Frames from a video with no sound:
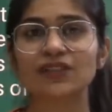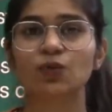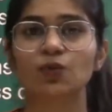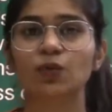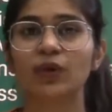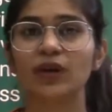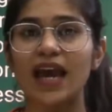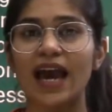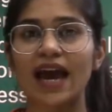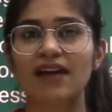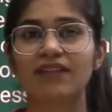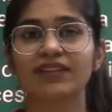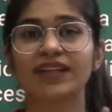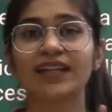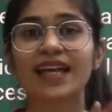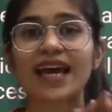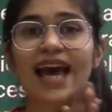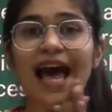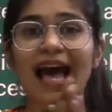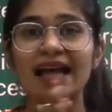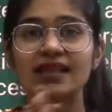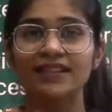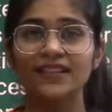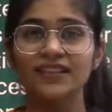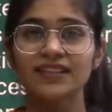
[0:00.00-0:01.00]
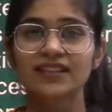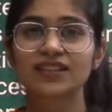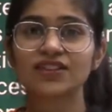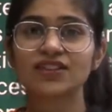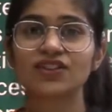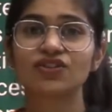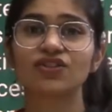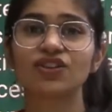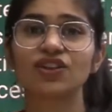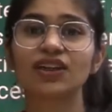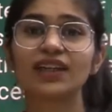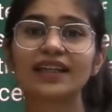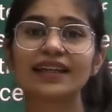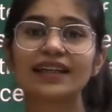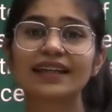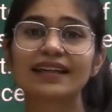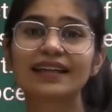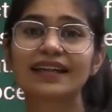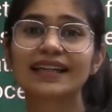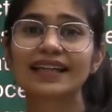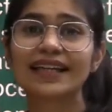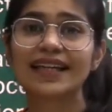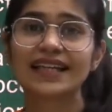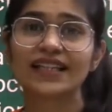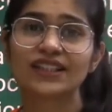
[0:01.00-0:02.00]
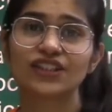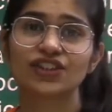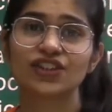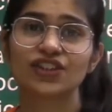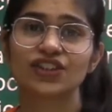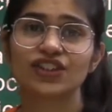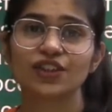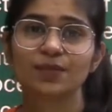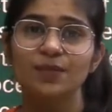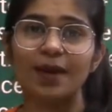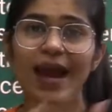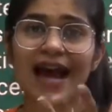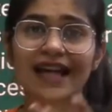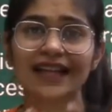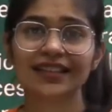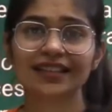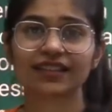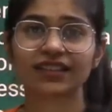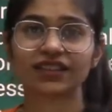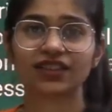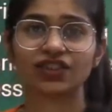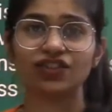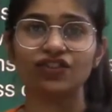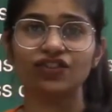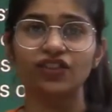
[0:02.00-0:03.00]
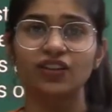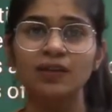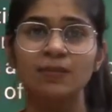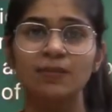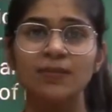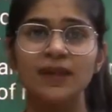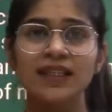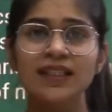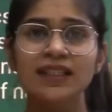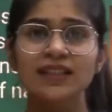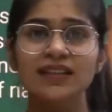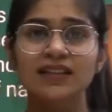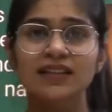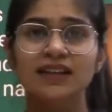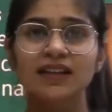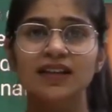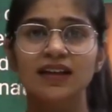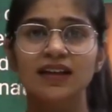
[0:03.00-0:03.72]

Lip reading: We have an ancestral relationship. Ancestral means